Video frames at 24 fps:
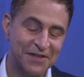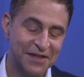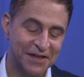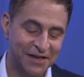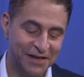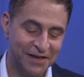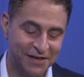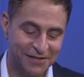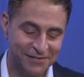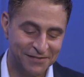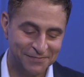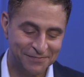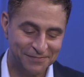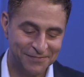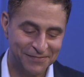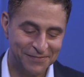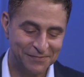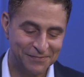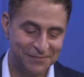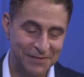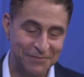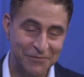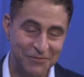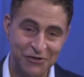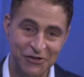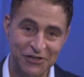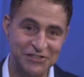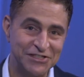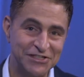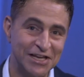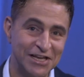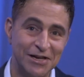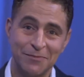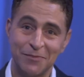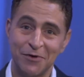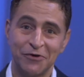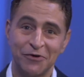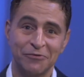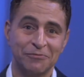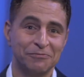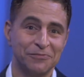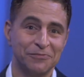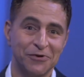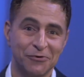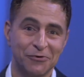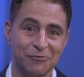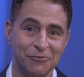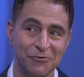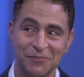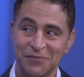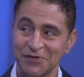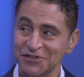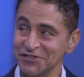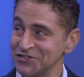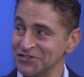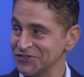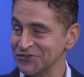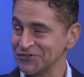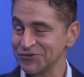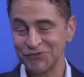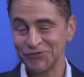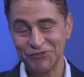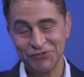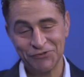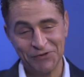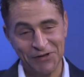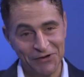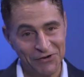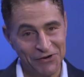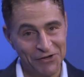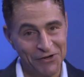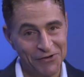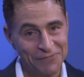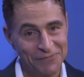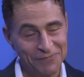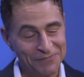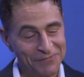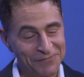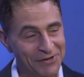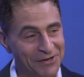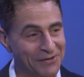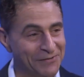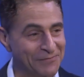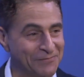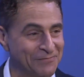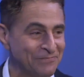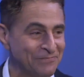And maybe you can say it about Harvard Business School too. I don't know. Yeah.